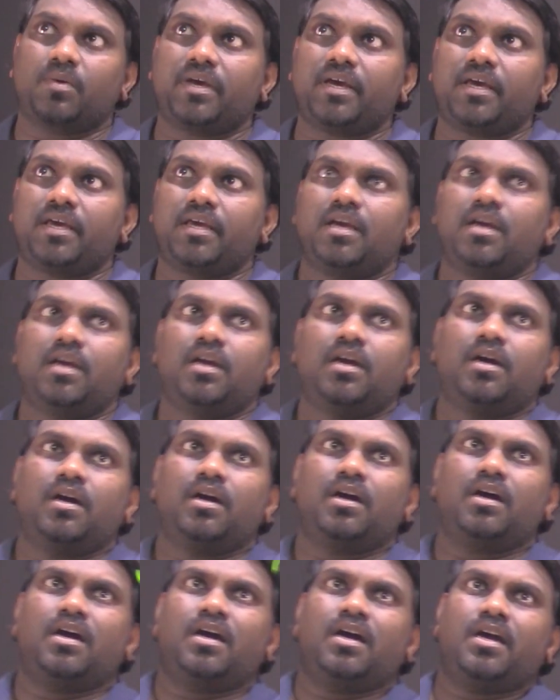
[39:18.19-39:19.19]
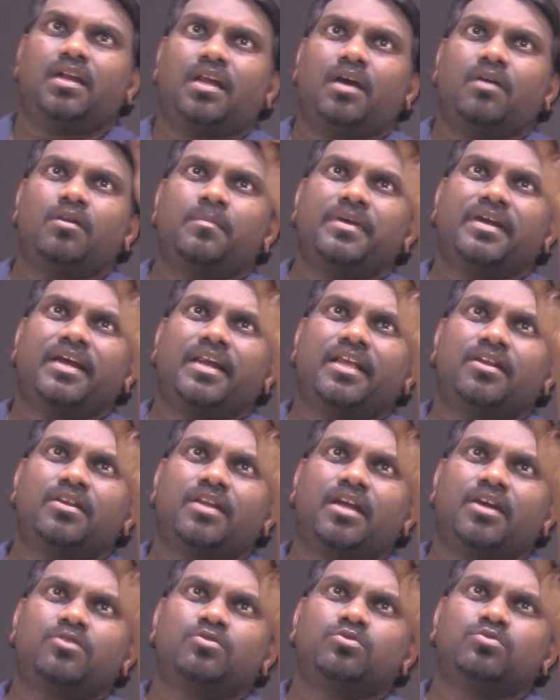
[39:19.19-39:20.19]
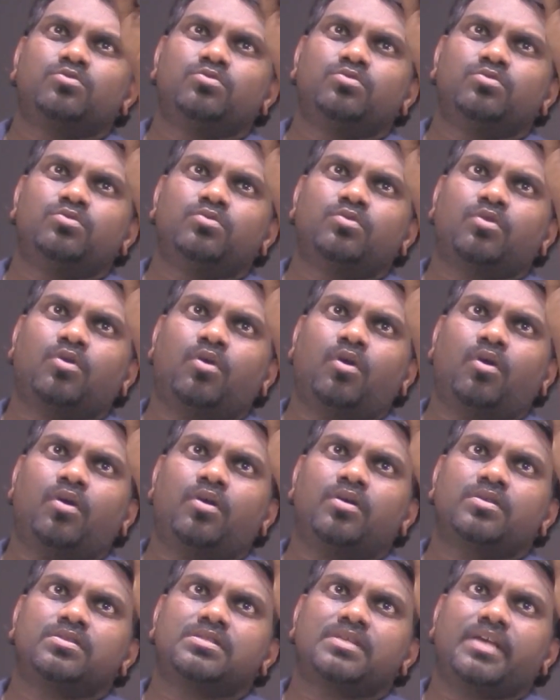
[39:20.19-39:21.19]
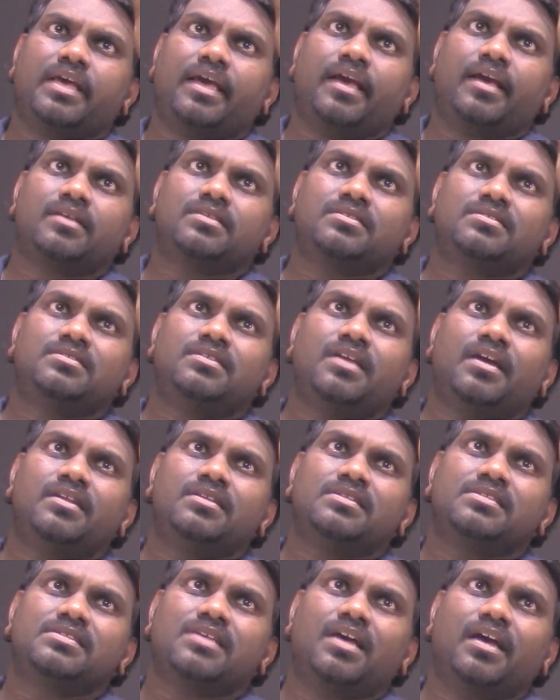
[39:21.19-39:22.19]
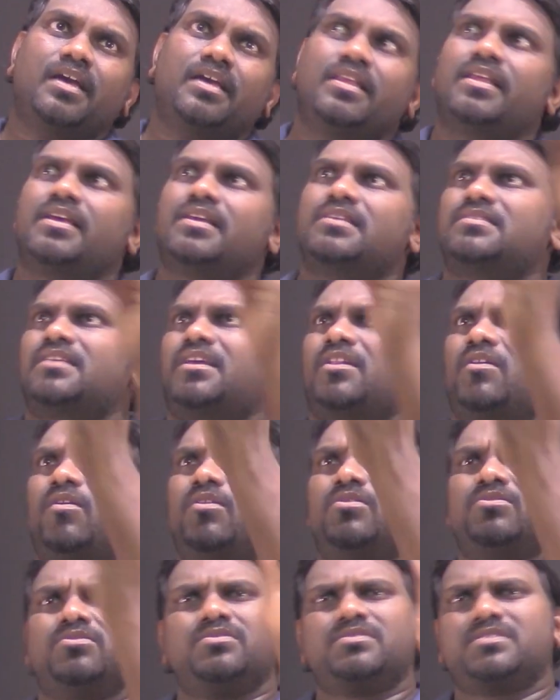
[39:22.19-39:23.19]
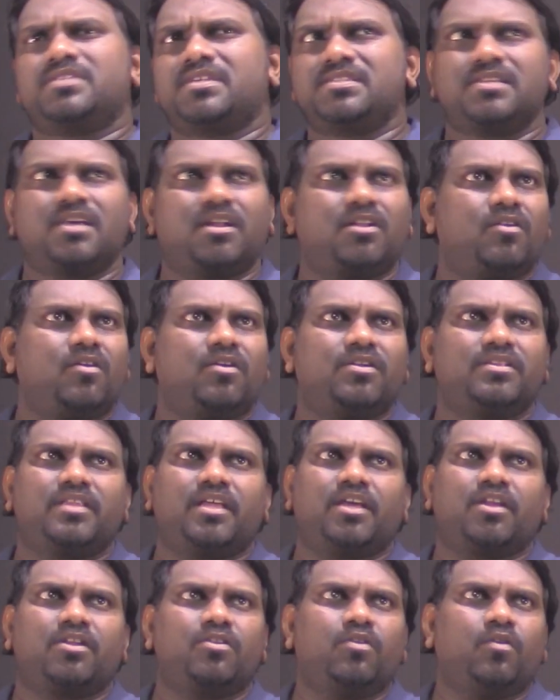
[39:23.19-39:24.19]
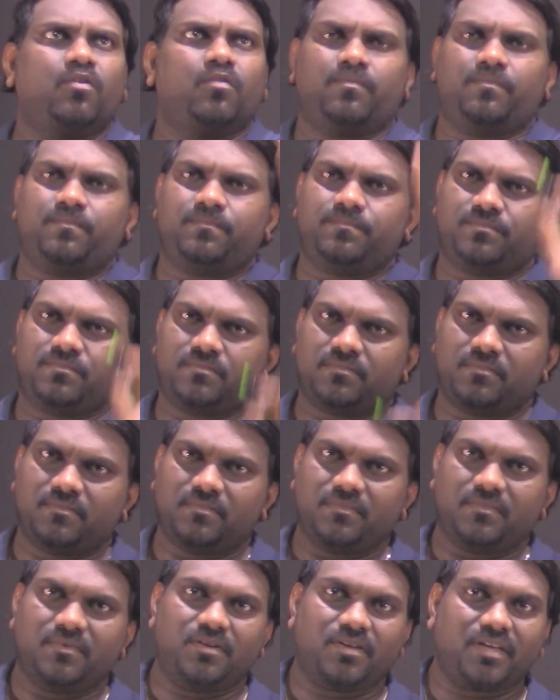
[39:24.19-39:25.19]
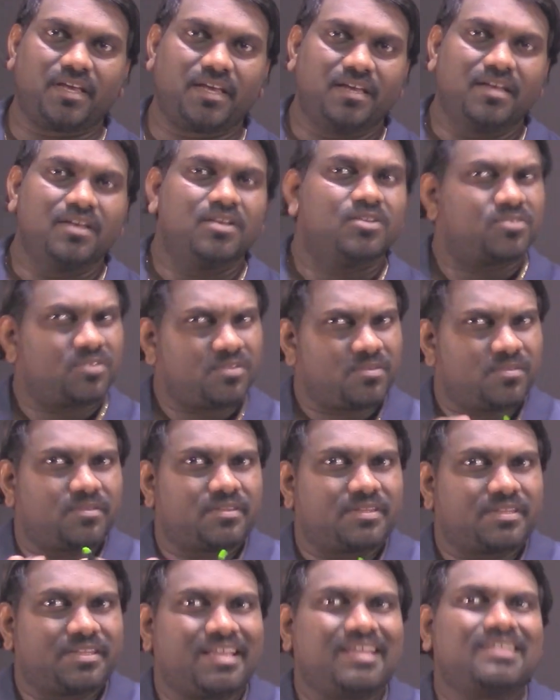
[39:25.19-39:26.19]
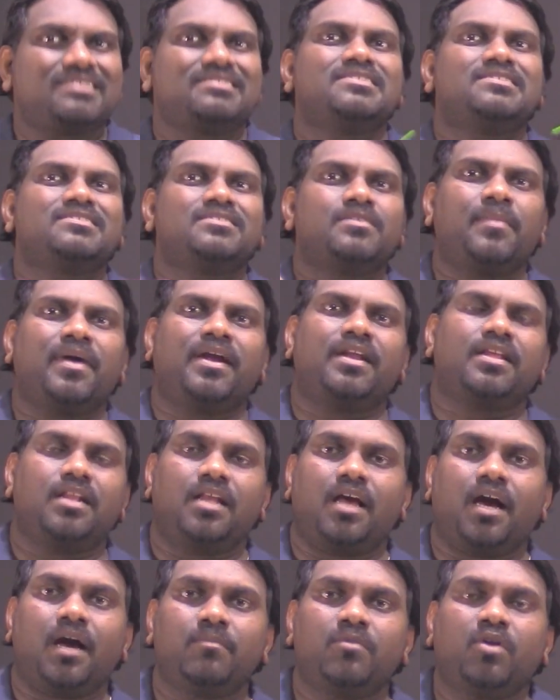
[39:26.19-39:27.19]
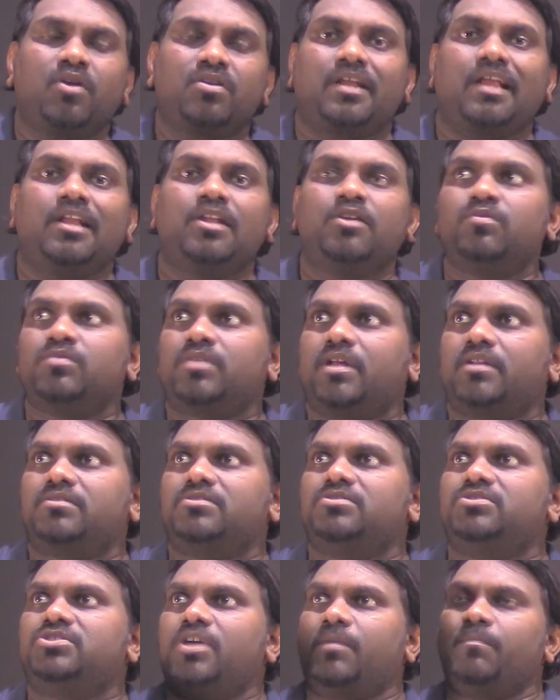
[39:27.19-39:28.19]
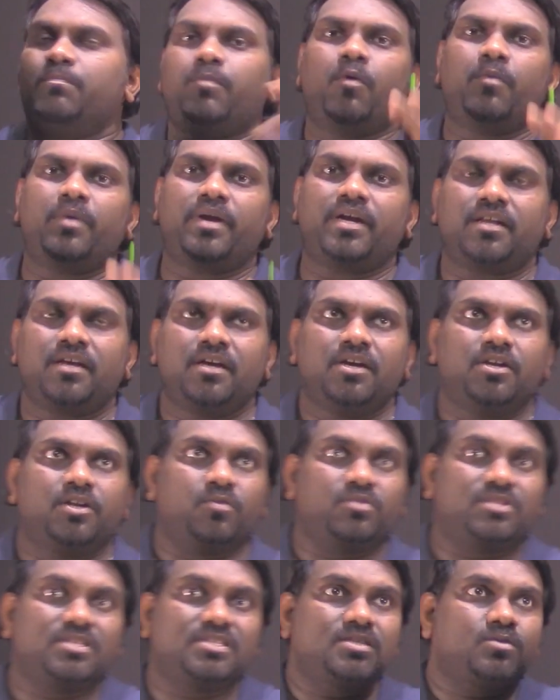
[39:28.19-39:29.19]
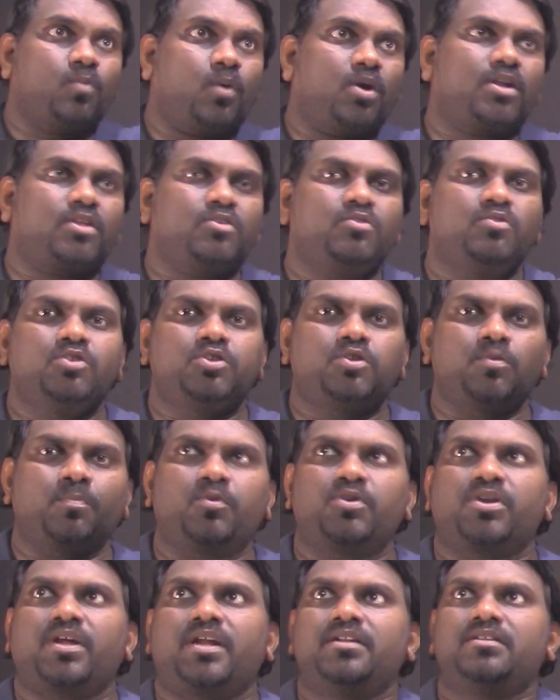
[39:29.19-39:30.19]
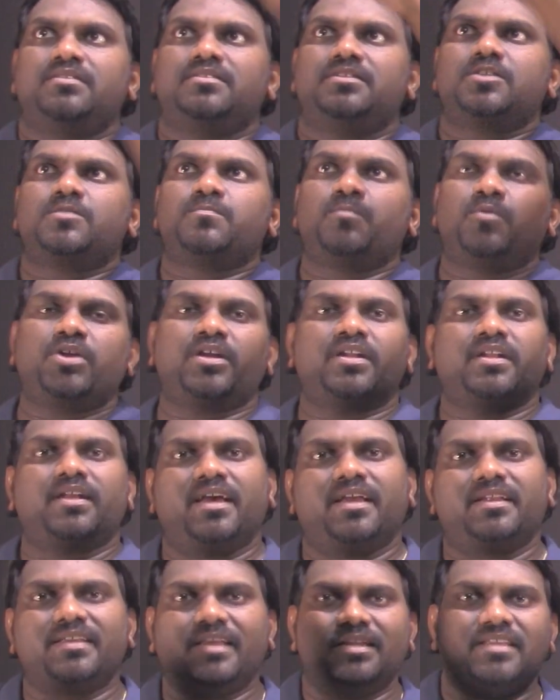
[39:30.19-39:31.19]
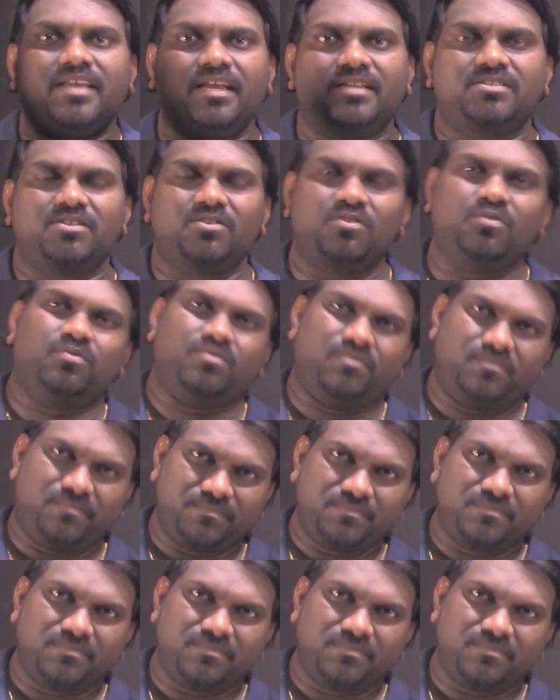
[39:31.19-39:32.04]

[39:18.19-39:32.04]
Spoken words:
okay, and I will be getting like 2 cos x then sin x, and all those things are not there, no. Okay, so think systematically. I'm not telling you that jump over it, now this is what you need to put and just put it and get the answer, no.